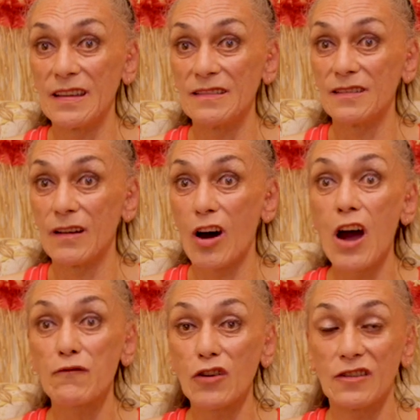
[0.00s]
And
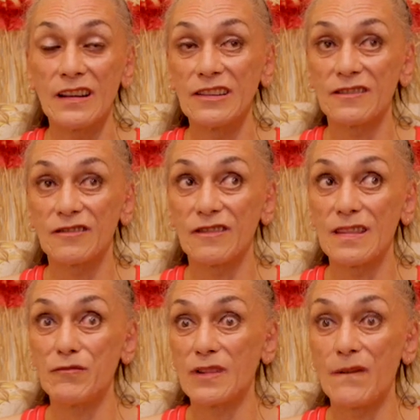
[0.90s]
I wrote a letter to
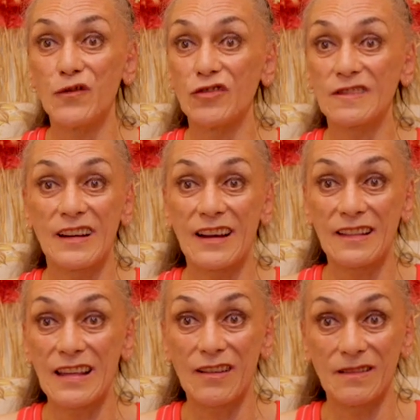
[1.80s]
them when I first
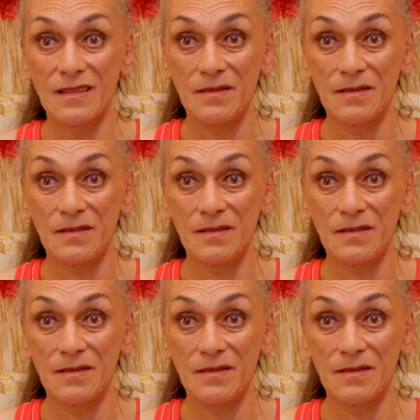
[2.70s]
started out,